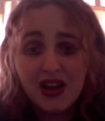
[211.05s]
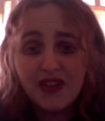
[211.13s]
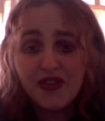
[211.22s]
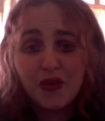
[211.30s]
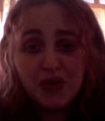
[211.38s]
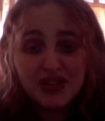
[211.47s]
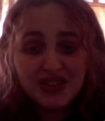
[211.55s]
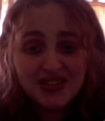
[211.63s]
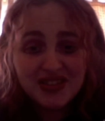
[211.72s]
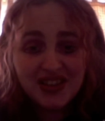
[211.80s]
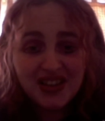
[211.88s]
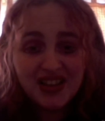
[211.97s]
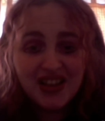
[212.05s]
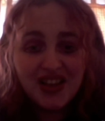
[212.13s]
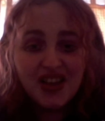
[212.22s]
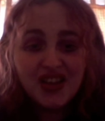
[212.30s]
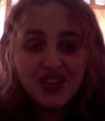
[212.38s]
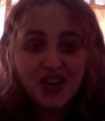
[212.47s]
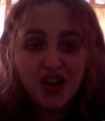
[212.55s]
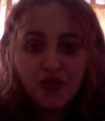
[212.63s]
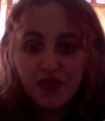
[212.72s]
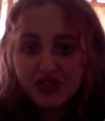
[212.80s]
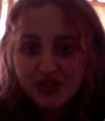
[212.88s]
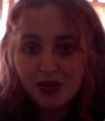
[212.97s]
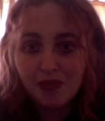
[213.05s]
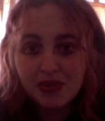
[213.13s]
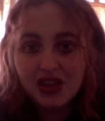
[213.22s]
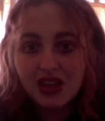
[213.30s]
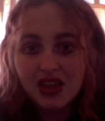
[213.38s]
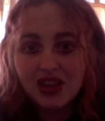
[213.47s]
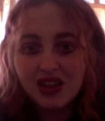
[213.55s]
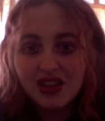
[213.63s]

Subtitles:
if I wanted to go for somebody